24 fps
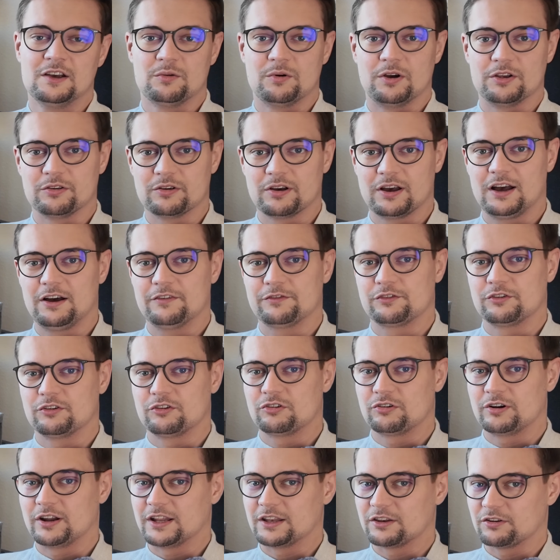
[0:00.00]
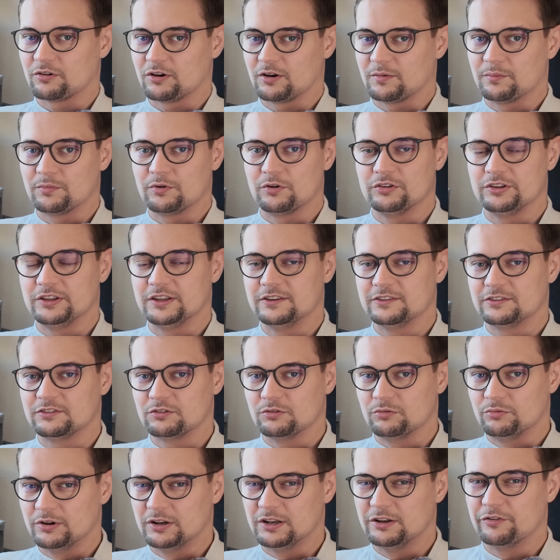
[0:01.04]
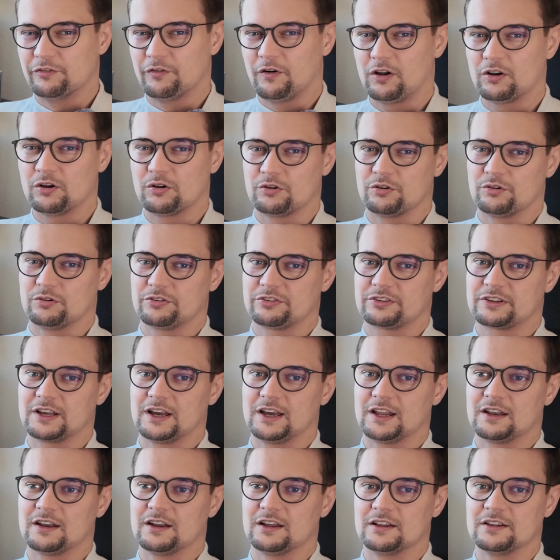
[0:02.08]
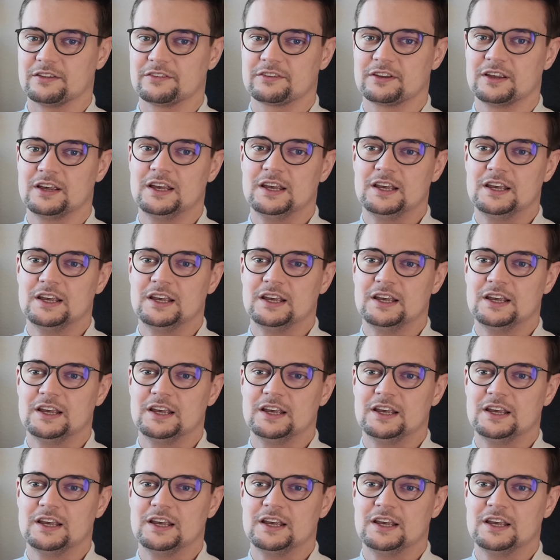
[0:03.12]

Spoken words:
where you have to train your employees to really follow those guidelines.